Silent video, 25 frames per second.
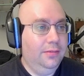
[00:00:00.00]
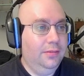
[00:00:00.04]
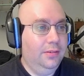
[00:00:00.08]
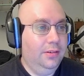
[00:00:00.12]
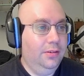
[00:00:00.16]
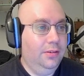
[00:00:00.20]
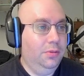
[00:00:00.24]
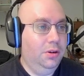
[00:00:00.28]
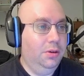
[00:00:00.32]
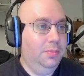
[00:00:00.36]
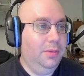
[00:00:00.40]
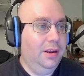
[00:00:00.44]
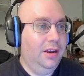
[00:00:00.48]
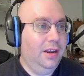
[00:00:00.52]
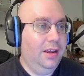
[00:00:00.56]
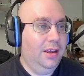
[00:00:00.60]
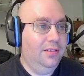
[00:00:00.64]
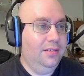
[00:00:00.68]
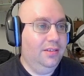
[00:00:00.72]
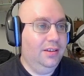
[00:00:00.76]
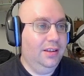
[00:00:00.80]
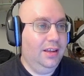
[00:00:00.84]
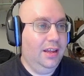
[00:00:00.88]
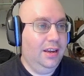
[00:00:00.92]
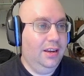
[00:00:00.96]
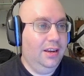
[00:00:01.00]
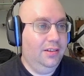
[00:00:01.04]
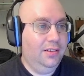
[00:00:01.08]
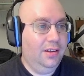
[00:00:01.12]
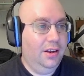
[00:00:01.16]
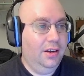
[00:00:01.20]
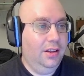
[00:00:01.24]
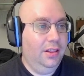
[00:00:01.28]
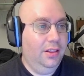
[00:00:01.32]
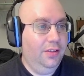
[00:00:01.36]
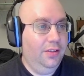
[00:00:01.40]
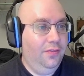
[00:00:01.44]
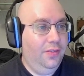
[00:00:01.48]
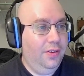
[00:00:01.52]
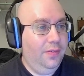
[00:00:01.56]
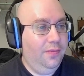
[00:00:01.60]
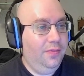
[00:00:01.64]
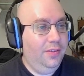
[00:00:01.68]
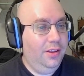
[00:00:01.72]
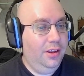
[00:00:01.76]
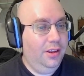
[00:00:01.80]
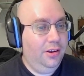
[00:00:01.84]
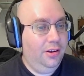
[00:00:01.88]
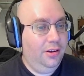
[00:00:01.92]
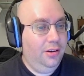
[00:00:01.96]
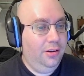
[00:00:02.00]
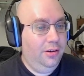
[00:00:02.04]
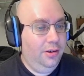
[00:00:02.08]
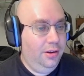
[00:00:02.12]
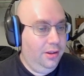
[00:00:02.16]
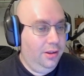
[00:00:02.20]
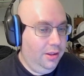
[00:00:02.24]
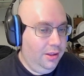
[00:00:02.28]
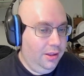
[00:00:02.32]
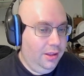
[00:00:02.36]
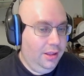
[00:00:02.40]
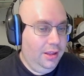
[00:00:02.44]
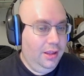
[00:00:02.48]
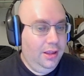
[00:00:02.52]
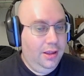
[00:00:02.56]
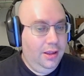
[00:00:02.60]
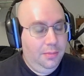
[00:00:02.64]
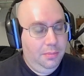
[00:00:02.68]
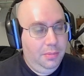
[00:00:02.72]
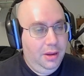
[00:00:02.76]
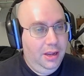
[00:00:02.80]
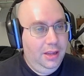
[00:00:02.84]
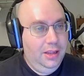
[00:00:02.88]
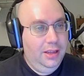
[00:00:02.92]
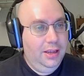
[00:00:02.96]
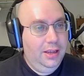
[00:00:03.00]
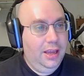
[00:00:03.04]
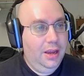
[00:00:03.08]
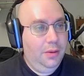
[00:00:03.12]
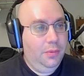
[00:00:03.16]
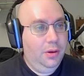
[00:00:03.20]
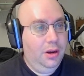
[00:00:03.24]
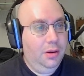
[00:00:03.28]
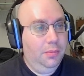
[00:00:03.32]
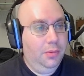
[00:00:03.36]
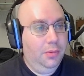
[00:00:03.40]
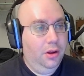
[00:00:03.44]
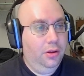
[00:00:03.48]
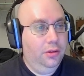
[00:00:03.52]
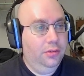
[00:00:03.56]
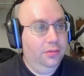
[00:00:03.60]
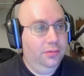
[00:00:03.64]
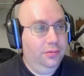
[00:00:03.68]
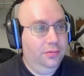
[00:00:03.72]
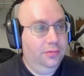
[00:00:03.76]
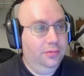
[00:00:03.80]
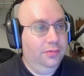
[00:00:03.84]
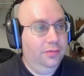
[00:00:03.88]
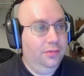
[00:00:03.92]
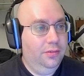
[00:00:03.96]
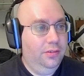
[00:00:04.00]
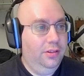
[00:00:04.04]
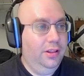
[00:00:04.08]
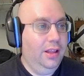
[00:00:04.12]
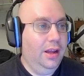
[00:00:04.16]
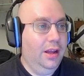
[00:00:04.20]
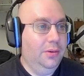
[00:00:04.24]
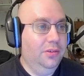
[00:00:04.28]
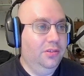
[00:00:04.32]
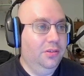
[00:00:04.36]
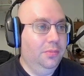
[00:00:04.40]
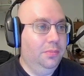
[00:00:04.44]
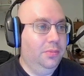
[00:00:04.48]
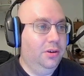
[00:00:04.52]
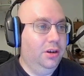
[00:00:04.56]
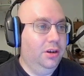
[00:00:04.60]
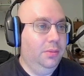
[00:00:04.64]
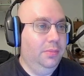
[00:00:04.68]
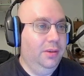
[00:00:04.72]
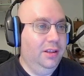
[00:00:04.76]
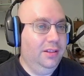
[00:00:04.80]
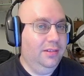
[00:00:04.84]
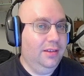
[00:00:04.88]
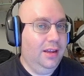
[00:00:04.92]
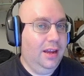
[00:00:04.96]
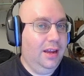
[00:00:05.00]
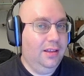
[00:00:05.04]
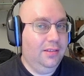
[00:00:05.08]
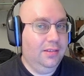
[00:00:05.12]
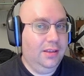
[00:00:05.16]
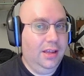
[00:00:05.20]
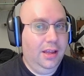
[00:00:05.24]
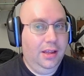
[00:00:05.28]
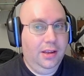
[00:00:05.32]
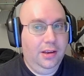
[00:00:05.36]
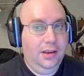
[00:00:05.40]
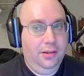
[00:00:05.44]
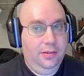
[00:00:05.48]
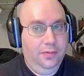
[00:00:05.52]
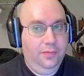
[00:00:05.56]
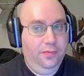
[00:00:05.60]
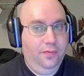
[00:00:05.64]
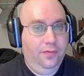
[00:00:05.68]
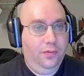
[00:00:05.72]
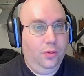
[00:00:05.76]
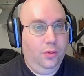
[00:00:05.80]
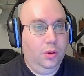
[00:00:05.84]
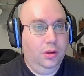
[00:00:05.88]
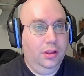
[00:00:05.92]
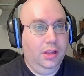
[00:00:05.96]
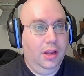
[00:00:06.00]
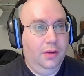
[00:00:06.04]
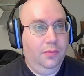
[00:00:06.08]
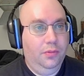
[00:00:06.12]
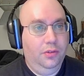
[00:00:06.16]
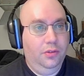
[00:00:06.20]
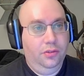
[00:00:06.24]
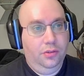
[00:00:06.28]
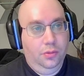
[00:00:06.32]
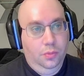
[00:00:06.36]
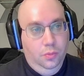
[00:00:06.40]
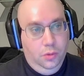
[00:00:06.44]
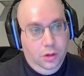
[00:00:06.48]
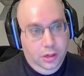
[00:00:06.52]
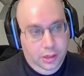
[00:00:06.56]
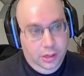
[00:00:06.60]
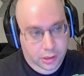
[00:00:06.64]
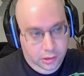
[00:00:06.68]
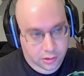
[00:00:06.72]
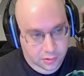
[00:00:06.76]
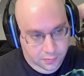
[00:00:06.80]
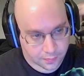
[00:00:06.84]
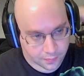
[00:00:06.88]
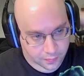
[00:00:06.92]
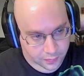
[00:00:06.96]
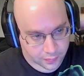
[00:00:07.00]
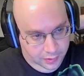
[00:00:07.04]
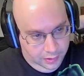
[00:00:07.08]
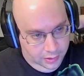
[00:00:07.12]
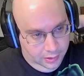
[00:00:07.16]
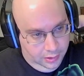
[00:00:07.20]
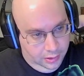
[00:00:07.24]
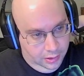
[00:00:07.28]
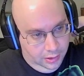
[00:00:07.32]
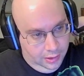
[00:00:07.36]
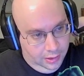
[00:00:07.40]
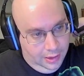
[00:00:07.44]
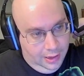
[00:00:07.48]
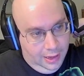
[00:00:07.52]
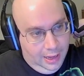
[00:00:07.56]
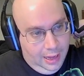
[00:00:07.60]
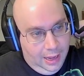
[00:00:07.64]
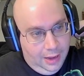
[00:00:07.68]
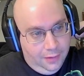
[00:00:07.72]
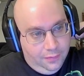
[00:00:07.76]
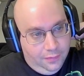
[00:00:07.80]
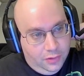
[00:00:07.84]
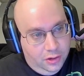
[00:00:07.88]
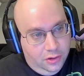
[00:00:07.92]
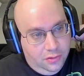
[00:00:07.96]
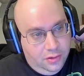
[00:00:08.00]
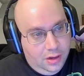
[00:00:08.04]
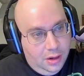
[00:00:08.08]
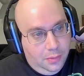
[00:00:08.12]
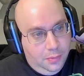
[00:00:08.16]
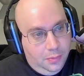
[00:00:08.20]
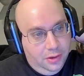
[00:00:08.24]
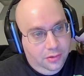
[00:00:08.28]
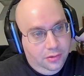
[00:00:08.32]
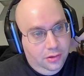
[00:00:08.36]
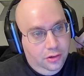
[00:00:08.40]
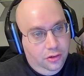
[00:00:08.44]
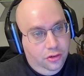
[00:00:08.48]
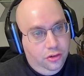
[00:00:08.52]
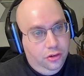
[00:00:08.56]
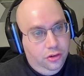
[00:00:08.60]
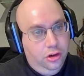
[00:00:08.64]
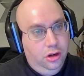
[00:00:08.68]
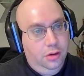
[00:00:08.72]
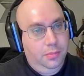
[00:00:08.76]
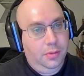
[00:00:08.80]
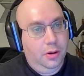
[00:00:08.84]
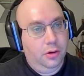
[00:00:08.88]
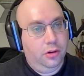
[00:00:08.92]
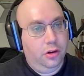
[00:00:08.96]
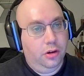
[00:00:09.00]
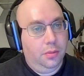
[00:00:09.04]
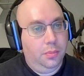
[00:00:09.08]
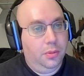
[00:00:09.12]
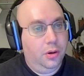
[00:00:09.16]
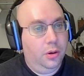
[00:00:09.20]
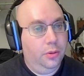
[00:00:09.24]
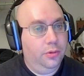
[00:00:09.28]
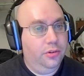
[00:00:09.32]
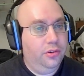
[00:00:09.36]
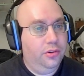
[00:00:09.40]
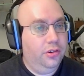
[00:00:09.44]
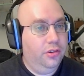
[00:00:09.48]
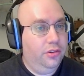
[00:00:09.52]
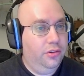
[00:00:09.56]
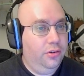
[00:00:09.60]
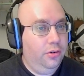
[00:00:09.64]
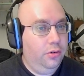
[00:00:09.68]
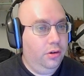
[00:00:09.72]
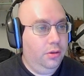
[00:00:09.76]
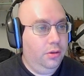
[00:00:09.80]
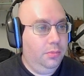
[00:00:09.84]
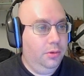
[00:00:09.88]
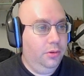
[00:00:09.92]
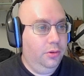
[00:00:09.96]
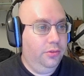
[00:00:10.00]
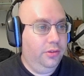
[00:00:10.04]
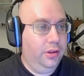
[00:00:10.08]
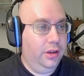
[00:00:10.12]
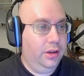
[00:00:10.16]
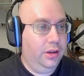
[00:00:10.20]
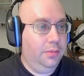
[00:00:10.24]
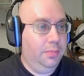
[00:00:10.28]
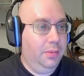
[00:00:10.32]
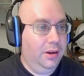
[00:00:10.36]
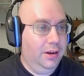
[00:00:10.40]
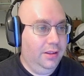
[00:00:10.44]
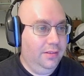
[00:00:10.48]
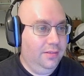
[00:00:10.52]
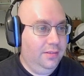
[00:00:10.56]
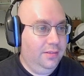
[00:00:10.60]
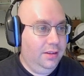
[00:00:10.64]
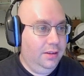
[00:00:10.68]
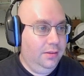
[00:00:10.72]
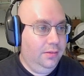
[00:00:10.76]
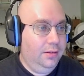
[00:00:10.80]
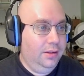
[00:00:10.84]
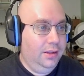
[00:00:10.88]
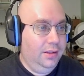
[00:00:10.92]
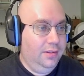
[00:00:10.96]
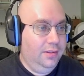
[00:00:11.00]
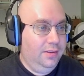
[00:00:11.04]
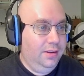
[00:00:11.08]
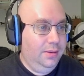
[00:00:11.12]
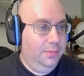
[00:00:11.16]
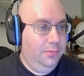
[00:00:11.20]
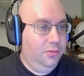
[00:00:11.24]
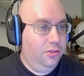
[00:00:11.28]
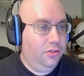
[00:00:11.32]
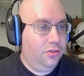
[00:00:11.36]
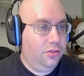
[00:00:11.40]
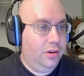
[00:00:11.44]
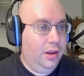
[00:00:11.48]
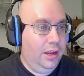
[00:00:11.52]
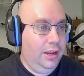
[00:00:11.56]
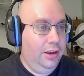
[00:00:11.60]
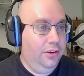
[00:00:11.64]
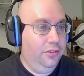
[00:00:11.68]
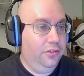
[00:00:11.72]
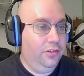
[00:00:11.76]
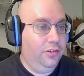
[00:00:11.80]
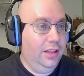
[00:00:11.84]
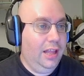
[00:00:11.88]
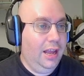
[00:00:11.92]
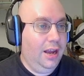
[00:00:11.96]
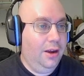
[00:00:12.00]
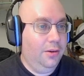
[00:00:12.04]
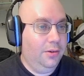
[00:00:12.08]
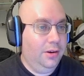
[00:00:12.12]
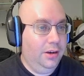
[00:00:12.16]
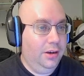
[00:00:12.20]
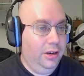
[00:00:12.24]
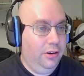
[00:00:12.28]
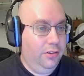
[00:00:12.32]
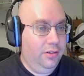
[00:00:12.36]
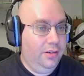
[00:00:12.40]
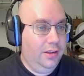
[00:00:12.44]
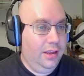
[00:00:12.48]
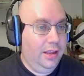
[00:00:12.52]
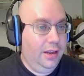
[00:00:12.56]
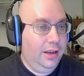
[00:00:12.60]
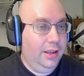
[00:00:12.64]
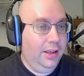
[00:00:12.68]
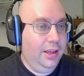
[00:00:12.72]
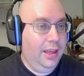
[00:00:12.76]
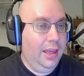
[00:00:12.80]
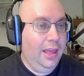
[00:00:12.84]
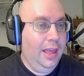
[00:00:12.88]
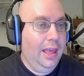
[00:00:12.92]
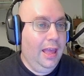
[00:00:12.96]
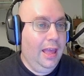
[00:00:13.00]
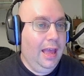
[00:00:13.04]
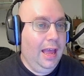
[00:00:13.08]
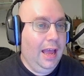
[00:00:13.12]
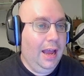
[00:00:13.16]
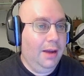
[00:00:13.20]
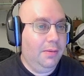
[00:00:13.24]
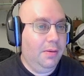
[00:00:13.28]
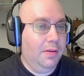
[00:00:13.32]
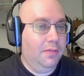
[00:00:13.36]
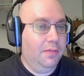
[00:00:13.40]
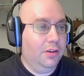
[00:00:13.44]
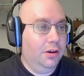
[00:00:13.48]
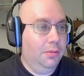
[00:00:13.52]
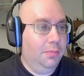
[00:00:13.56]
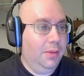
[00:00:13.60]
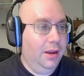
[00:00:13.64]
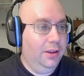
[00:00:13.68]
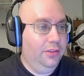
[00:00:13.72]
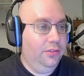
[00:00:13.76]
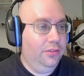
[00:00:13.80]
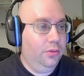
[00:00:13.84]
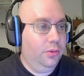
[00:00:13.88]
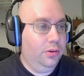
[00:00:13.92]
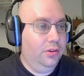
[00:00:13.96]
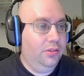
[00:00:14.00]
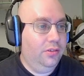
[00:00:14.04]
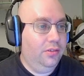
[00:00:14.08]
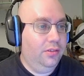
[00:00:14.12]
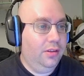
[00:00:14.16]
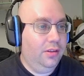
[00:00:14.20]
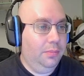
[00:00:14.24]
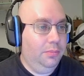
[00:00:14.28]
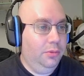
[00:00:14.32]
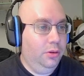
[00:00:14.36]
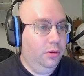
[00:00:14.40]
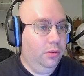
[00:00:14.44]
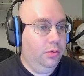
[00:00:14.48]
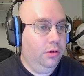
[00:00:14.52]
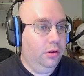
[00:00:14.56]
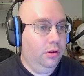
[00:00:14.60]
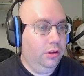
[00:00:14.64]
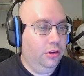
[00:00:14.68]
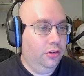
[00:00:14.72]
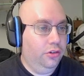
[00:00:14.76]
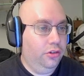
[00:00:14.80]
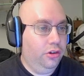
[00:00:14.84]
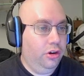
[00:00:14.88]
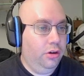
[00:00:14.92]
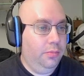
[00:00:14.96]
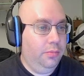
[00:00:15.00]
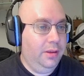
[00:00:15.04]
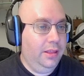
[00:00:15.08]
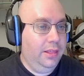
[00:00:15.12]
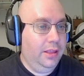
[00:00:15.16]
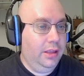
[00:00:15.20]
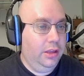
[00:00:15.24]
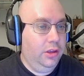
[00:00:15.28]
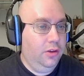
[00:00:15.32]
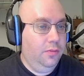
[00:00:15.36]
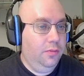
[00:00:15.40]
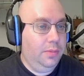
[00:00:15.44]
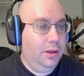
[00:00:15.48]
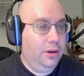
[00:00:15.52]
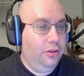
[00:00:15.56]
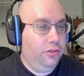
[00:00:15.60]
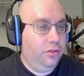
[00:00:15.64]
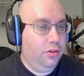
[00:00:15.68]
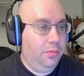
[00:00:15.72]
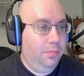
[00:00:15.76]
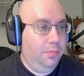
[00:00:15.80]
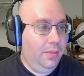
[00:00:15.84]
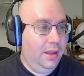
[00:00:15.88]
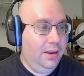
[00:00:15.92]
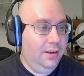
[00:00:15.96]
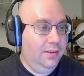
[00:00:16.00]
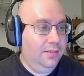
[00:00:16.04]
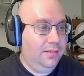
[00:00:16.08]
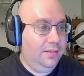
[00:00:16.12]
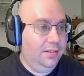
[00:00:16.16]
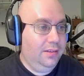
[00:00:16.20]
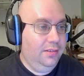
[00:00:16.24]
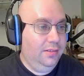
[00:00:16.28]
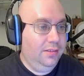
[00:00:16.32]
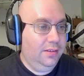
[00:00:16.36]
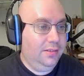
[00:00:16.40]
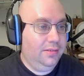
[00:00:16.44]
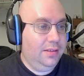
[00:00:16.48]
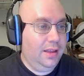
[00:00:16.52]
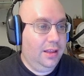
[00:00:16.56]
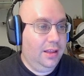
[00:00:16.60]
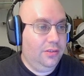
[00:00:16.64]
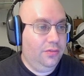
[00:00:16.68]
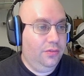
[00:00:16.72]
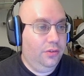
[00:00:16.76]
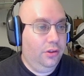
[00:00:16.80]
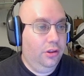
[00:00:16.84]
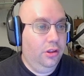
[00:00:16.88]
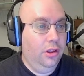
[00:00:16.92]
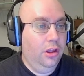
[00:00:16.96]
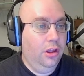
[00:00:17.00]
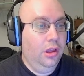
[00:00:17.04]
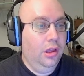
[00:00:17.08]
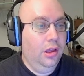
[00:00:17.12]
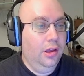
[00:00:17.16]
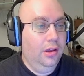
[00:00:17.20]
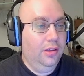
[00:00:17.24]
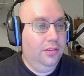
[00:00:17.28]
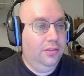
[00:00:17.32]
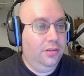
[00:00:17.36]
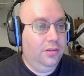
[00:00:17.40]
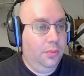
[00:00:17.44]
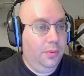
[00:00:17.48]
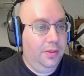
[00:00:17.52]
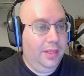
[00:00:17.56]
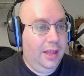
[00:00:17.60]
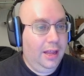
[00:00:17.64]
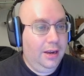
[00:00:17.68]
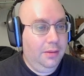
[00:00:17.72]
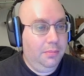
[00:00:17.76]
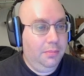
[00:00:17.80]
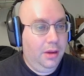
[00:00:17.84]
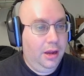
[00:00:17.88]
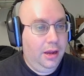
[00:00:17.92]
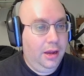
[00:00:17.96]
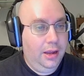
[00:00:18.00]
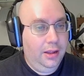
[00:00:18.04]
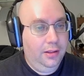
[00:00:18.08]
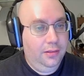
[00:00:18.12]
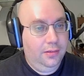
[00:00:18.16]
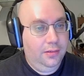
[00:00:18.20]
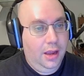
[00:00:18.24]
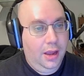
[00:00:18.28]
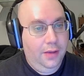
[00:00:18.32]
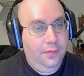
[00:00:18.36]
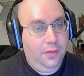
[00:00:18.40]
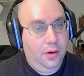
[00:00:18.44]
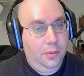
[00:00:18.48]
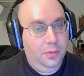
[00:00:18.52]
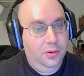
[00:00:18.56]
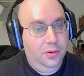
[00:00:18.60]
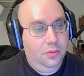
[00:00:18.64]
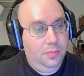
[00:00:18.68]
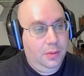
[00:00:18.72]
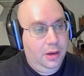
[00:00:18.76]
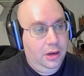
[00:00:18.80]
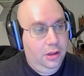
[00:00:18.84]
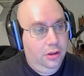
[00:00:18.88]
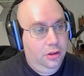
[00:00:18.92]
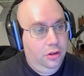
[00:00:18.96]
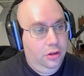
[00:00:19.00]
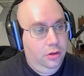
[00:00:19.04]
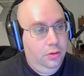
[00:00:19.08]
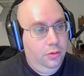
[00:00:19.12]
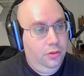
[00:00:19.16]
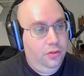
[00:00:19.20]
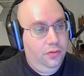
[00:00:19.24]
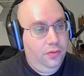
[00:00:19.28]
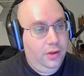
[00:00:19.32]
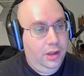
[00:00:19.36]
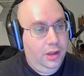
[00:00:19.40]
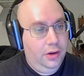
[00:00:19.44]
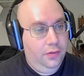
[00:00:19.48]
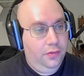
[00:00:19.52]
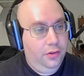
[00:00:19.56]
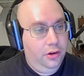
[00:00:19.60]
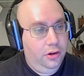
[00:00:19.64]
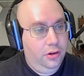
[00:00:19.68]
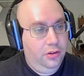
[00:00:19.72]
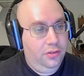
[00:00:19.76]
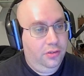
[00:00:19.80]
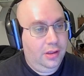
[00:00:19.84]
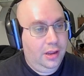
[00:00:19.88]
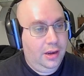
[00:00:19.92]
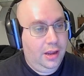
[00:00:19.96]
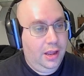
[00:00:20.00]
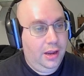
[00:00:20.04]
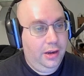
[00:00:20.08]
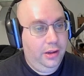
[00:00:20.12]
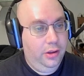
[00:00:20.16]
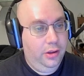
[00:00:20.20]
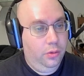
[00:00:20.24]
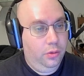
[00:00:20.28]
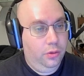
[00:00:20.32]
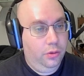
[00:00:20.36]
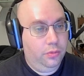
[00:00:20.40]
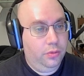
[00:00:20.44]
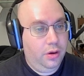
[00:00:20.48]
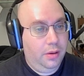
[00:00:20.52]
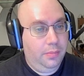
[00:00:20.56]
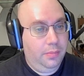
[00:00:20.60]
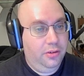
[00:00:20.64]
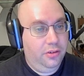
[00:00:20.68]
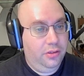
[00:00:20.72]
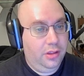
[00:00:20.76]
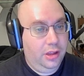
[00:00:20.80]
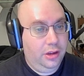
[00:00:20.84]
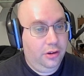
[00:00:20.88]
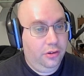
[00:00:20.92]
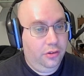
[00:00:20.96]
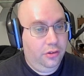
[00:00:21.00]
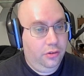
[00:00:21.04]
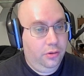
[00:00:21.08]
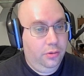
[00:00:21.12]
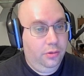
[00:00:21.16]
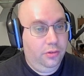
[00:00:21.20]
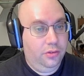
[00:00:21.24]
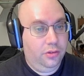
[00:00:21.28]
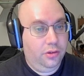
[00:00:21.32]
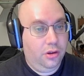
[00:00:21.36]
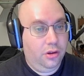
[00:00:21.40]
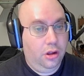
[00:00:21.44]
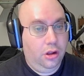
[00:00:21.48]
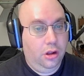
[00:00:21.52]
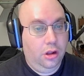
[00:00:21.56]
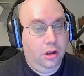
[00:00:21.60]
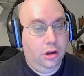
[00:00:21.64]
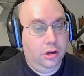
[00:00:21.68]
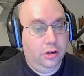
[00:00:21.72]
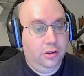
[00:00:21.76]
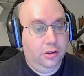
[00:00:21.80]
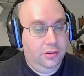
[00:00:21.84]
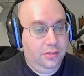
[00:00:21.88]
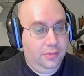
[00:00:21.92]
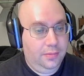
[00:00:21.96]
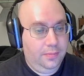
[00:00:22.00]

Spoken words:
Would have been nice to get it done in the 5th year, but you can't win them all. That was a pretty big task getting 4 levels in 1 year. At first I wasn't sure about your approach to student music, but it seemed strange, loud, and irritating. However, my sources at Bugle assure me that you've been tremendously successful. So with that in mind, I've always been a huge fan of yours and any old rubbish that your students call art.